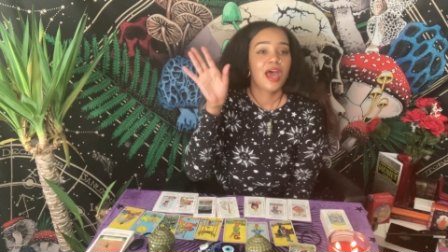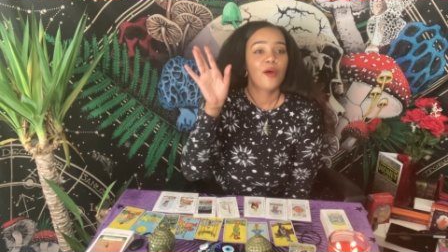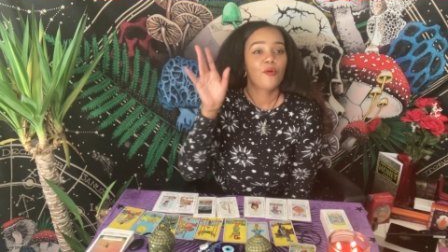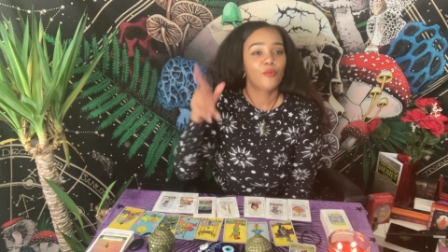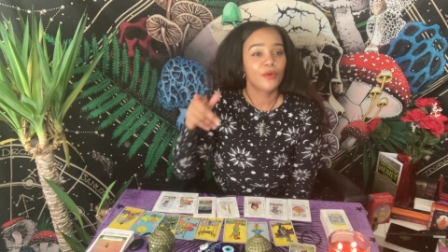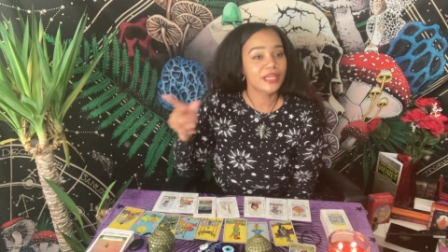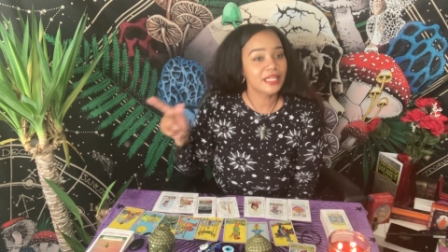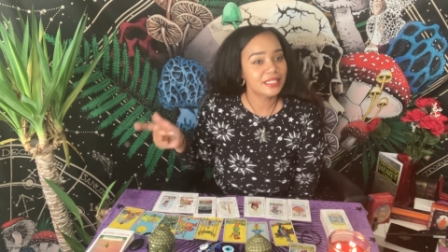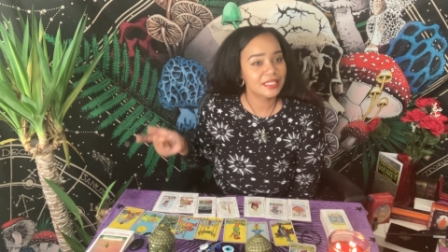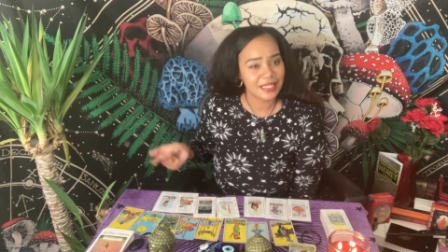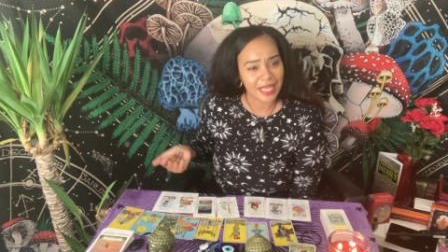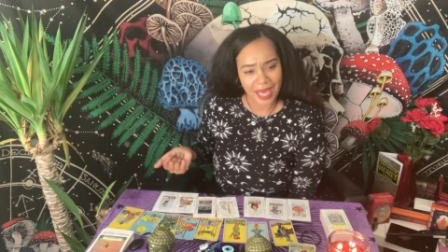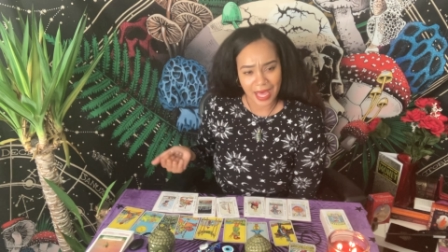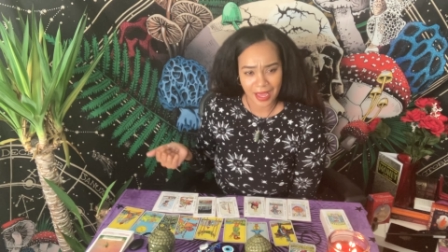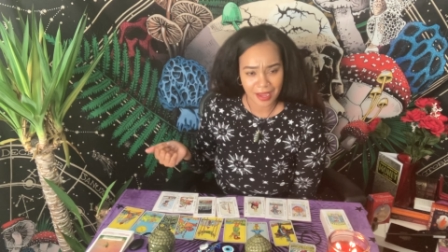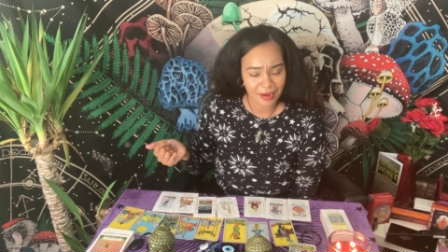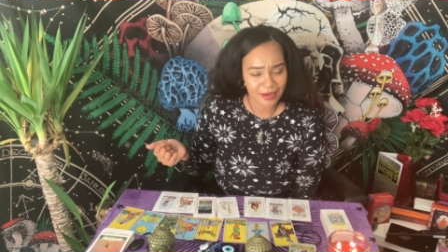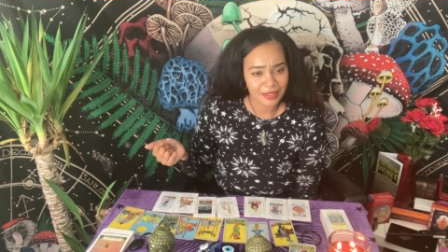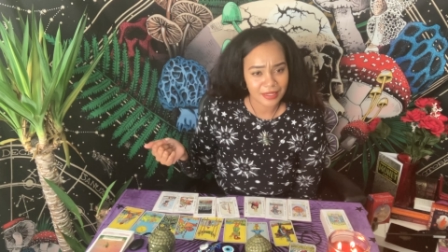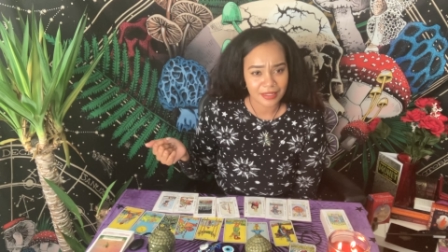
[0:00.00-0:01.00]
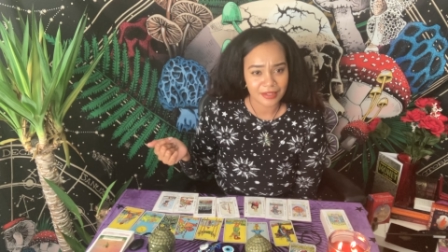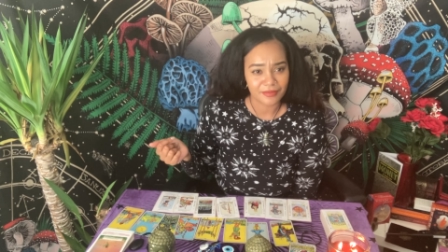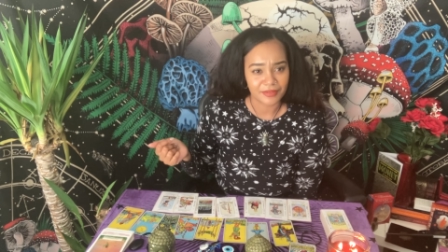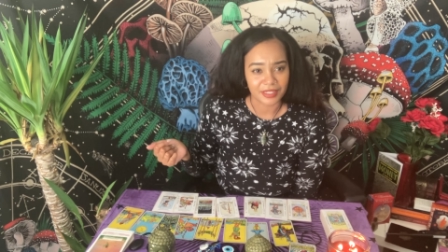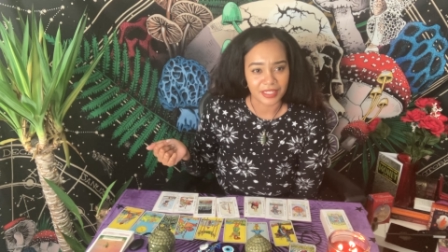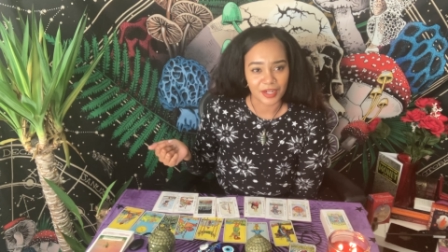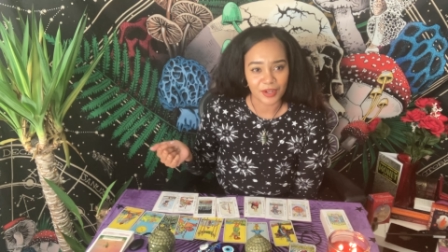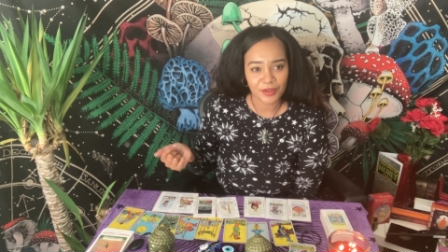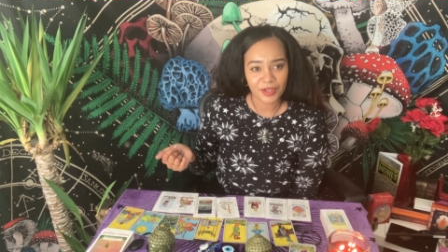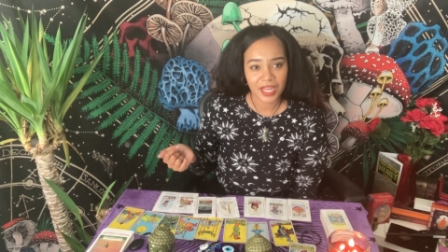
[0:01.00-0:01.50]
We tired of it,
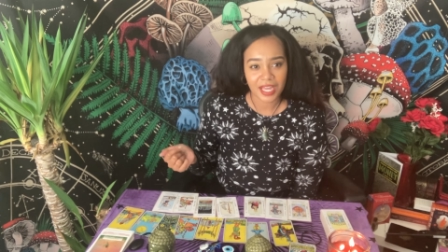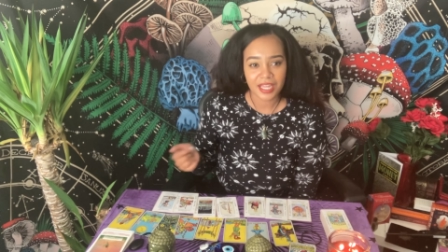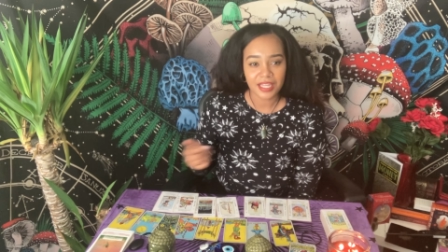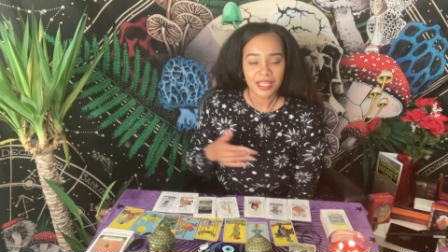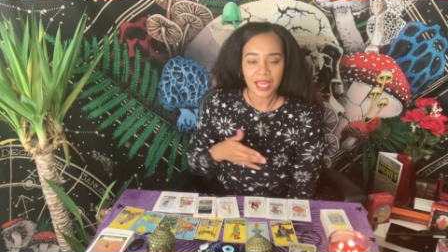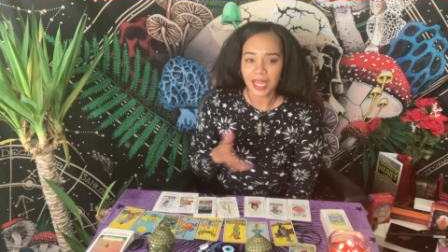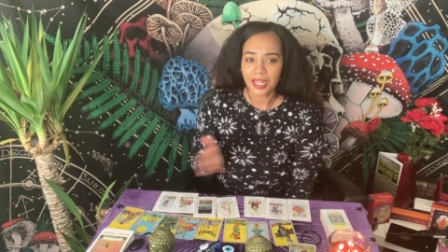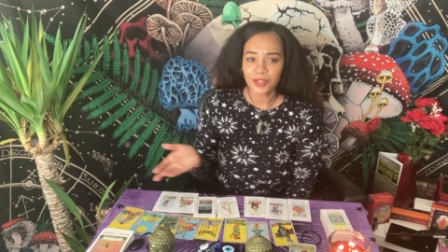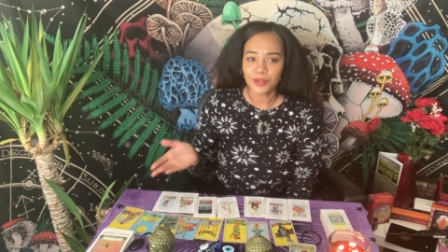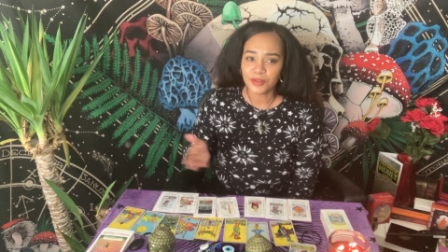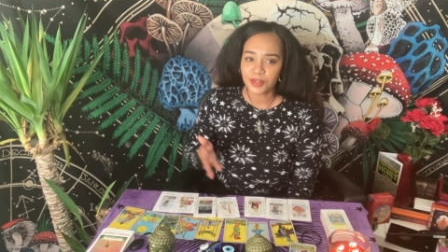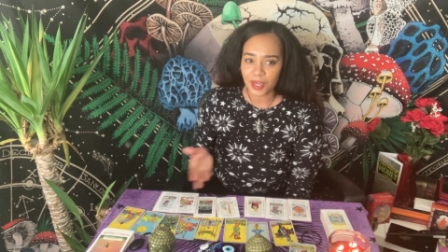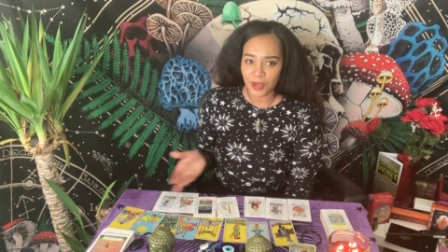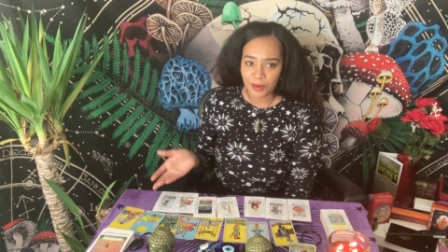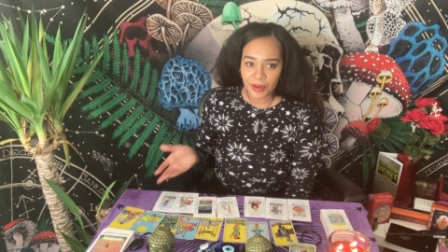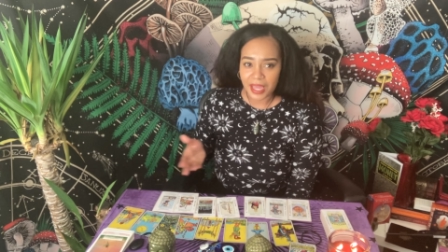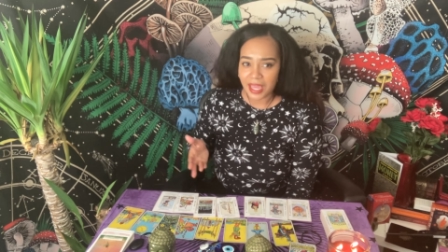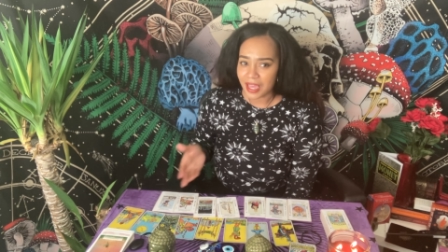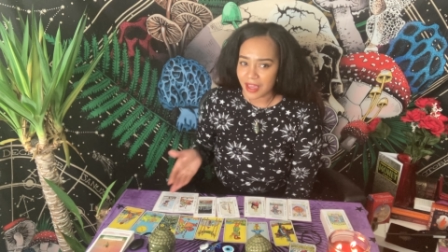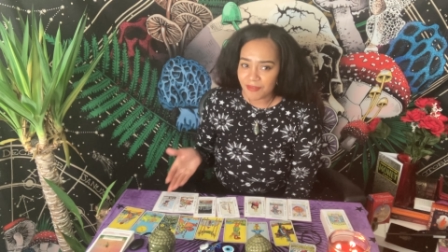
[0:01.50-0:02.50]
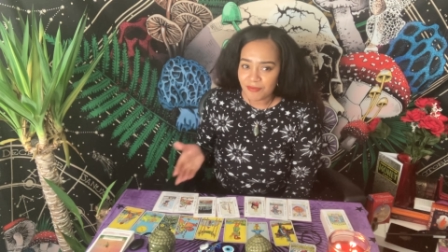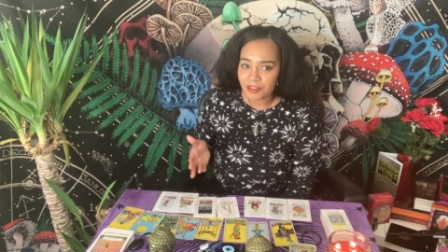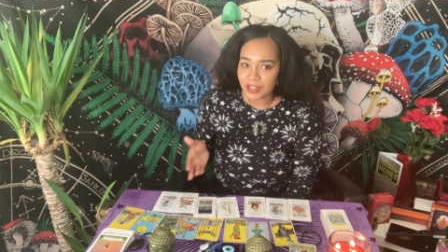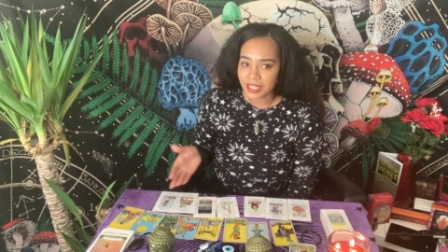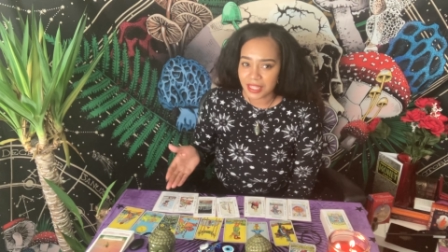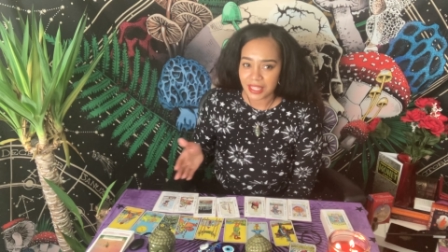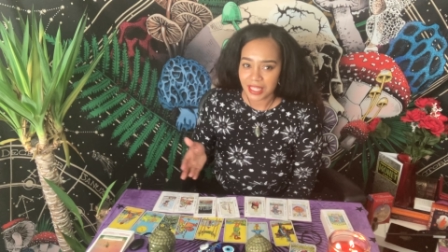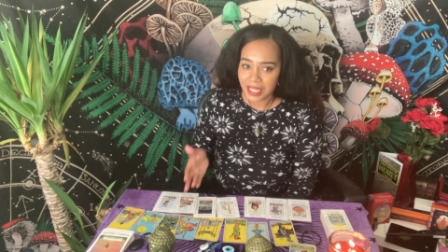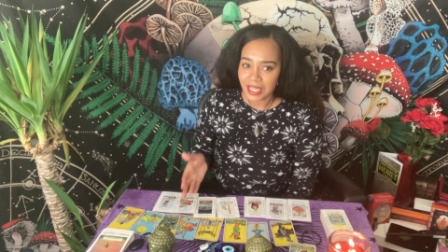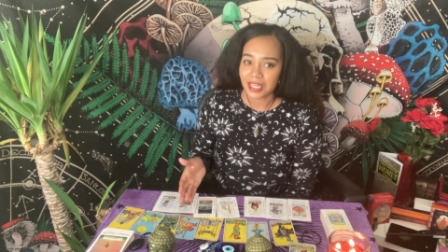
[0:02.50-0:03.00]
okay? Y'all don't know
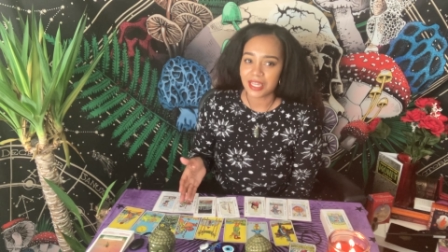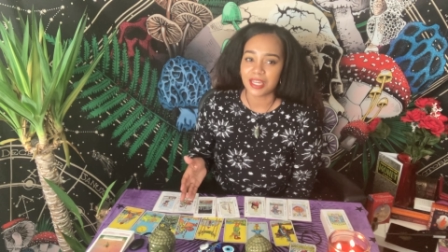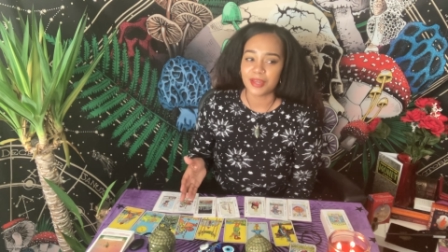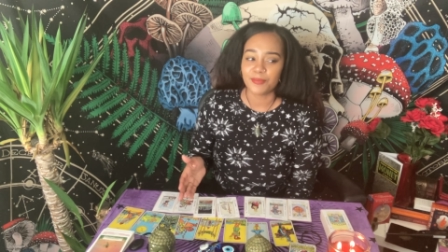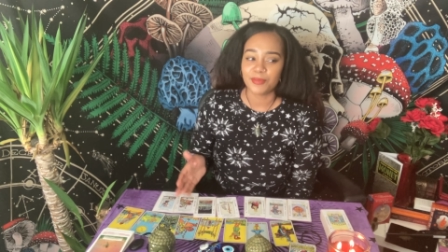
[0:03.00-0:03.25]
everything,